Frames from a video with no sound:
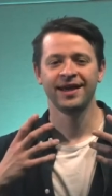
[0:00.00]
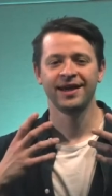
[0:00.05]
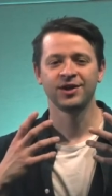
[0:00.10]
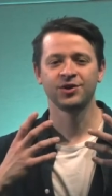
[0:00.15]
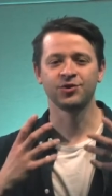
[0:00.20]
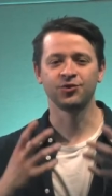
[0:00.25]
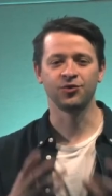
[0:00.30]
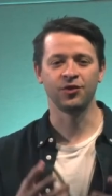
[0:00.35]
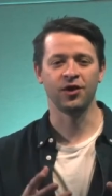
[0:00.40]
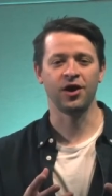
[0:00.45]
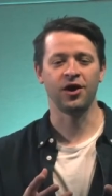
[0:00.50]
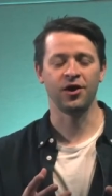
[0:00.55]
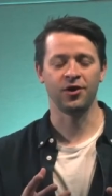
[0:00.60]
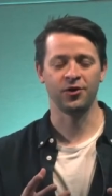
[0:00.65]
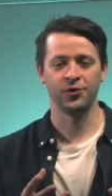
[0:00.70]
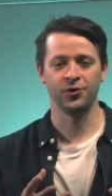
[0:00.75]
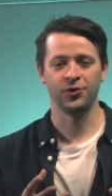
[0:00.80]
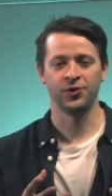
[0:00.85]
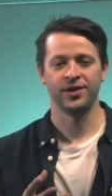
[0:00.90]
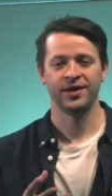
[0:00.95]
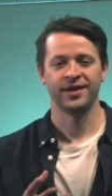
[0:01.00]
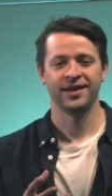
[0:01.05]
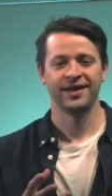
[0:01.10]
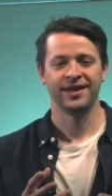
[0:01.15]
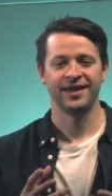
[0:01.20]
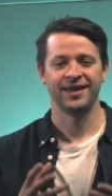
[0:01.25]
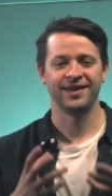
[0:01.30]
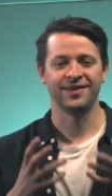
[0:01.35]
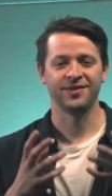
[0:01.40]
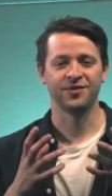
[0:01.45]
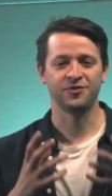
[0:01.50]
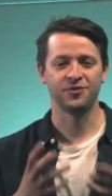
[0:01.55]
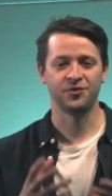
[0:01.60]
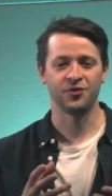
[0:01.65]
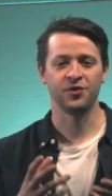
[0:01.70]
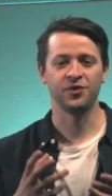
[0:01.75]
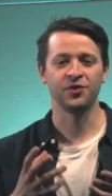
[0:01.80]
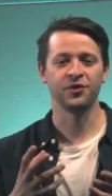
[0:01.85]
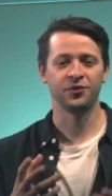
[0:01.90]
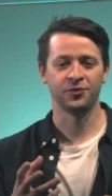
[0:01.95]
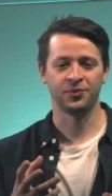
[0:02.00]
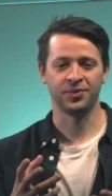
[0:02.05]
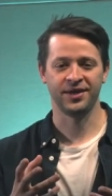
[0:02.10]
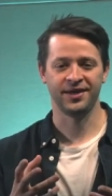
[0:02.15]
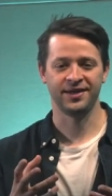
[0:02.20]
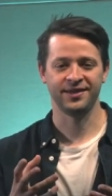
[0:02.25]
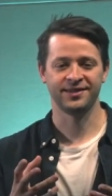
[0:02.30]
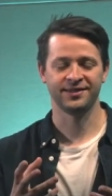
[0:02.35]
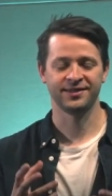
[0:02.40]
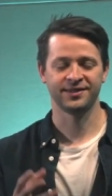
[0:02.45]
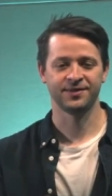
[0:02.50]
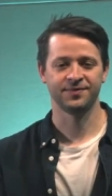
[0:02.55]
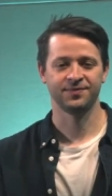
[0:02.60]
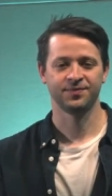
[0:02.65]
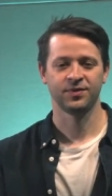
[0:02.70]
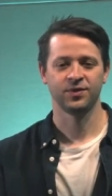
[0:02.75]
grow in the fruit of peace?